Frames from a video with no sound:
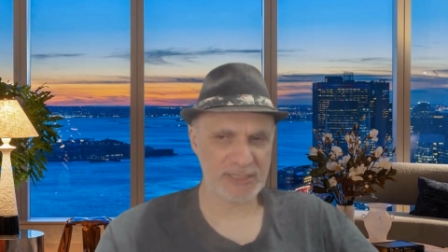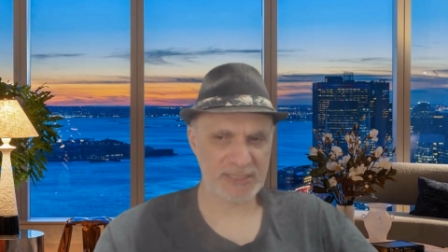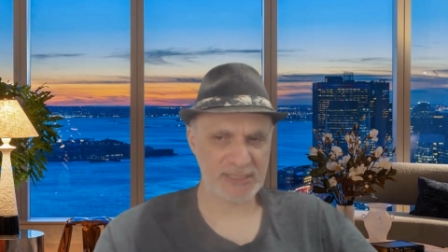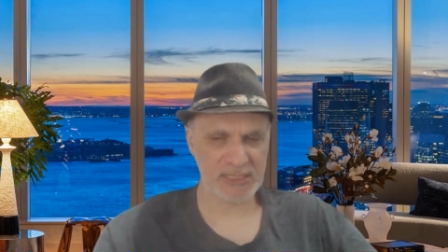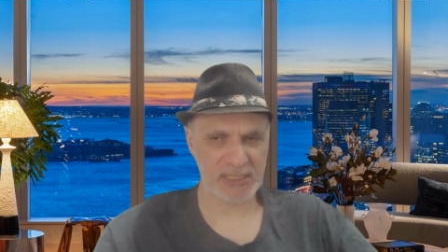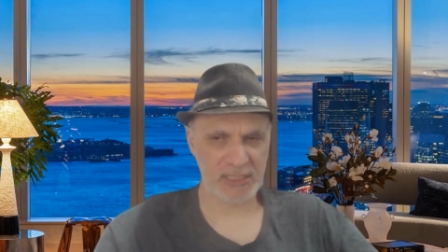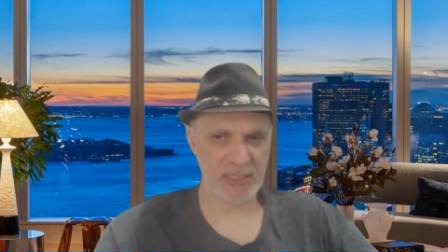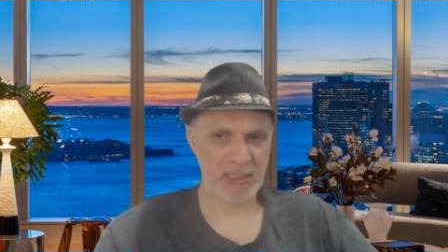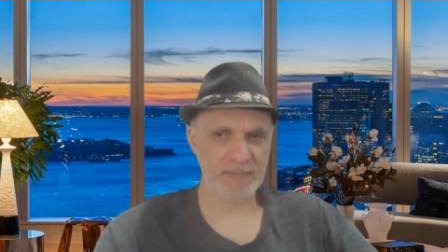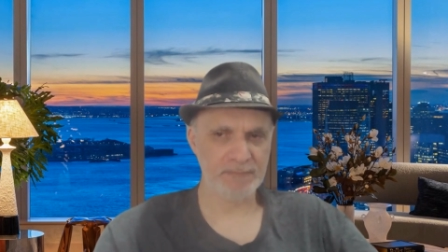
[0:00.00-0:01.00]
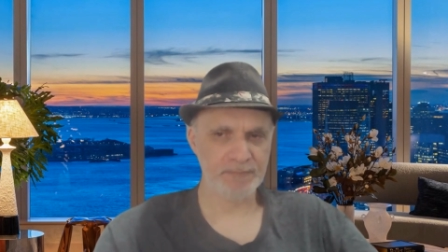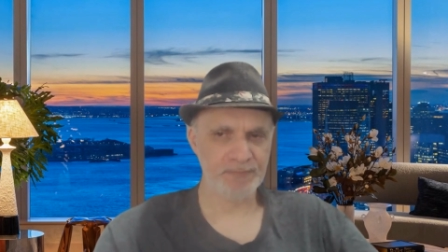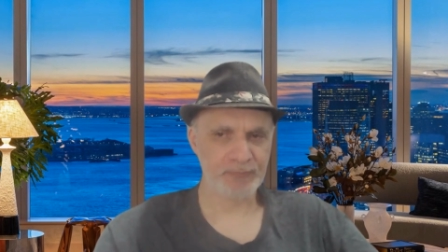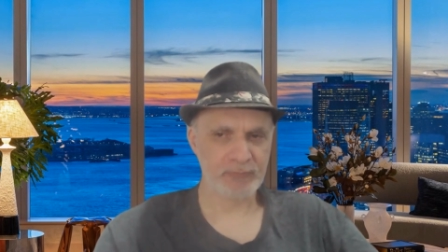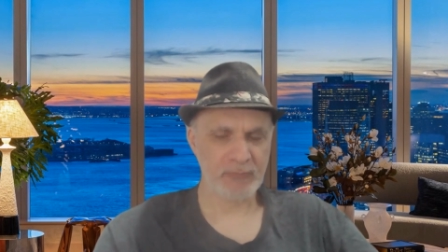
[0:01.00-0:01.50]
scene.
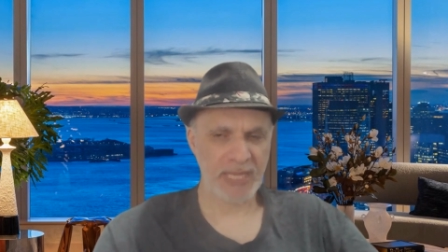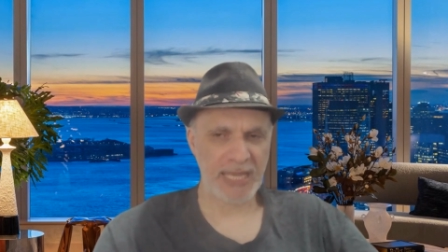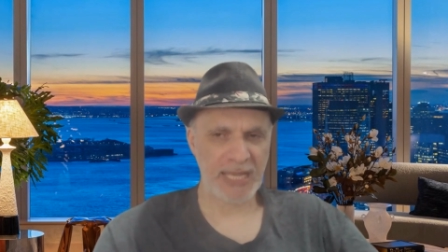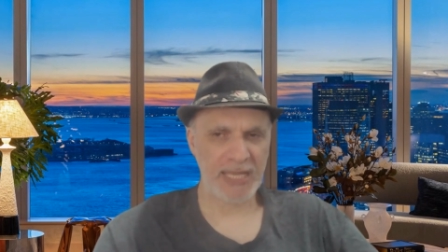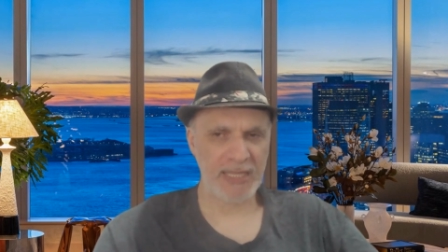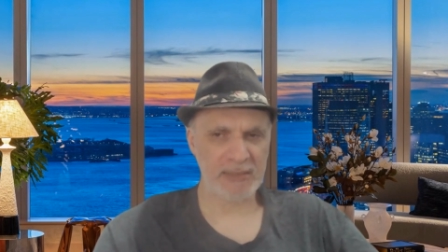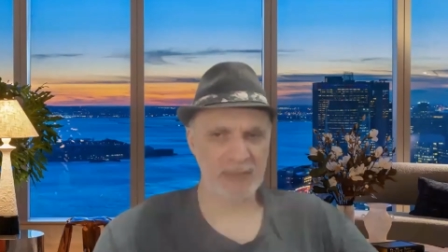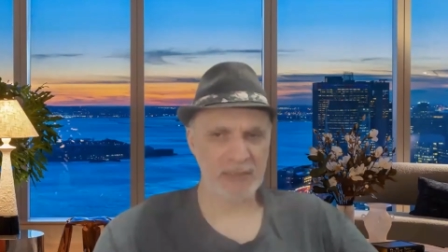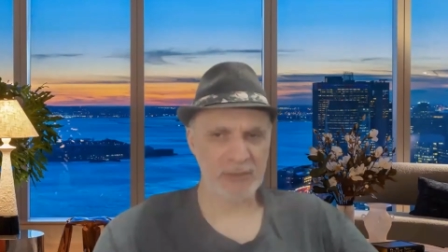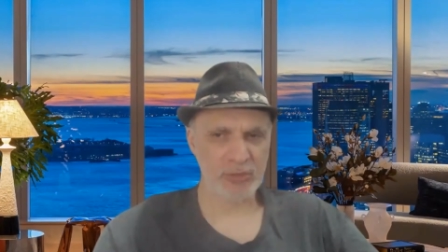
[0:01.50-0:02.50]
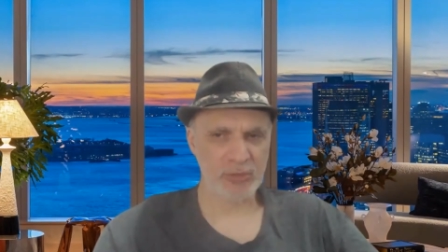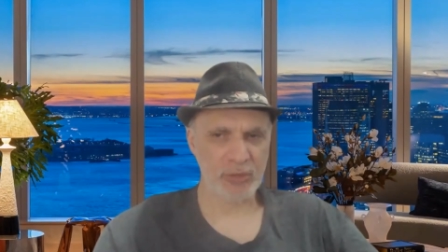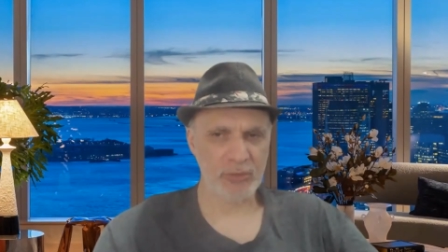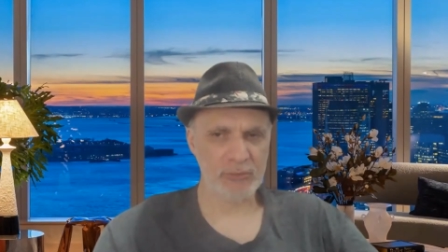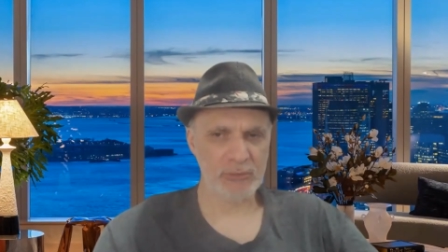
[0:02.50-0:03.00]
And you
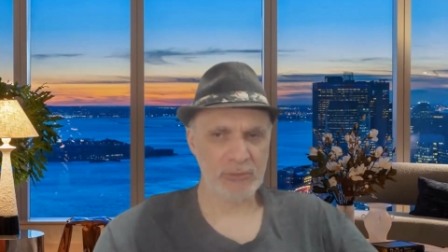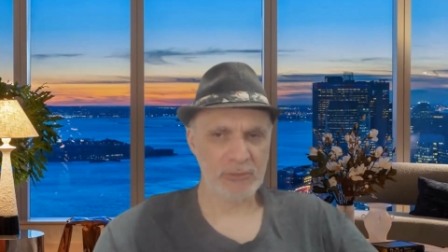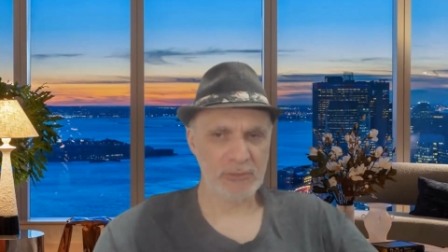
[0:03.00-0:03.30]
know,